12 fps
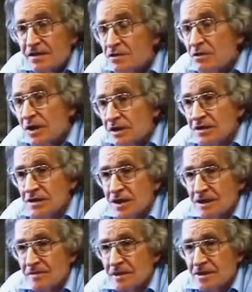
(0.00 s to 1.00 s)
two other
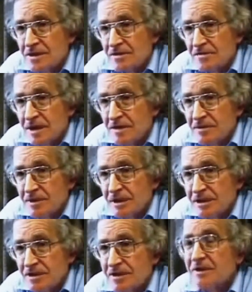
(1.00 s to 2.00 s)
segments of the
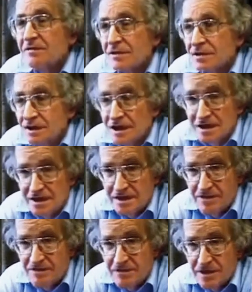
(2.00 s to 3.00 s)
population who were scared
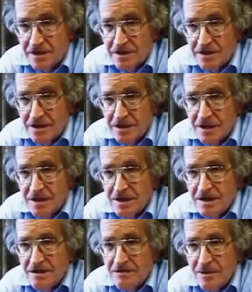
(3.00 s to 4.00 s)
out of their wits.
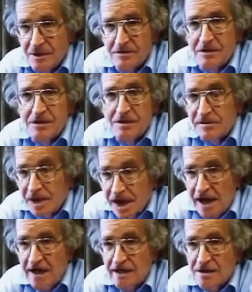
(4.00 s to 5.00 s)
One was the
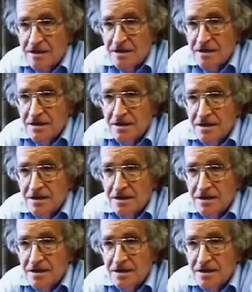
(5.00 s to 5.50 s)
blacks,